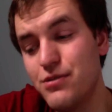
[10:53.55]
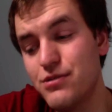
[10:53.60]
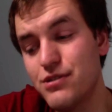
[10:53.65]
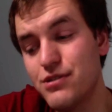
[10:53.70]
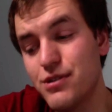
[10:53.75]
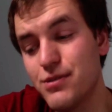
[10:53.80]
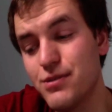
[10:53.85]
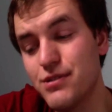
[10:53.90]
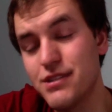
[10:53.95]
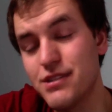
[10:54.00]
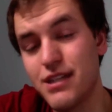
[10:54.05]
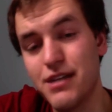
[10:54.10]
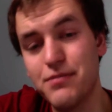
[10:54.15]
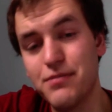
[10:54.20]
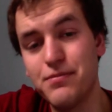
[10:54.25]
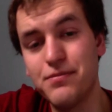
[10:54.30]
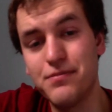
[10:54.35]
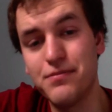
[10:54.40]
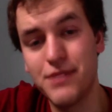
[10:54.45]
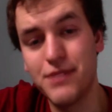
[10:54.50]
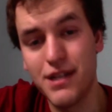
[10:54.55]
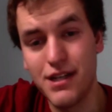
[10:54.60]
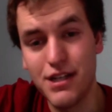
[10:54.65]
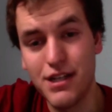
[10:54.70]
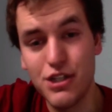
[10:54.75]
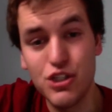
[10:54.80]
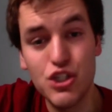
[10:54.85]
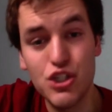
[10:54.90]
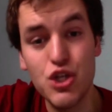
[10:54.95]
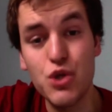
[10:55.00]
so stay
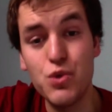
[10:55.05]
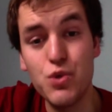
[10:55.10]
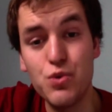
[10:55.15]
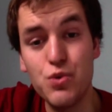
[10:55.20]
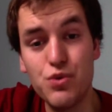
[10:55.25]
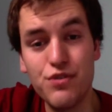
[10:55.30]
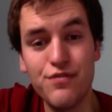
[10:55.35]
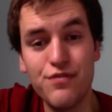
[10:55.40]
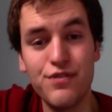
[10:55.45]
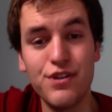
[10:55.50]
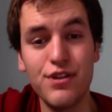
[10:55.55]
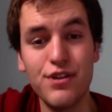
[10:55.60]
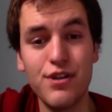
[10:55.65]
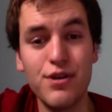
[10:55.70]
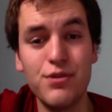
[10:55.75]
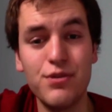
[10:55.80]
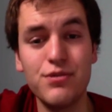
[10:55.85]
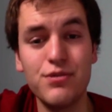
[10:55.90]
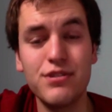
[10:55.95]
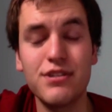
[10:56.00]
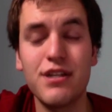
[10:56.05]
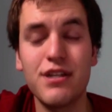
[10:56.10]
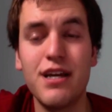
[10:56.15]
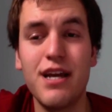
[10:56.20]
tuned for those.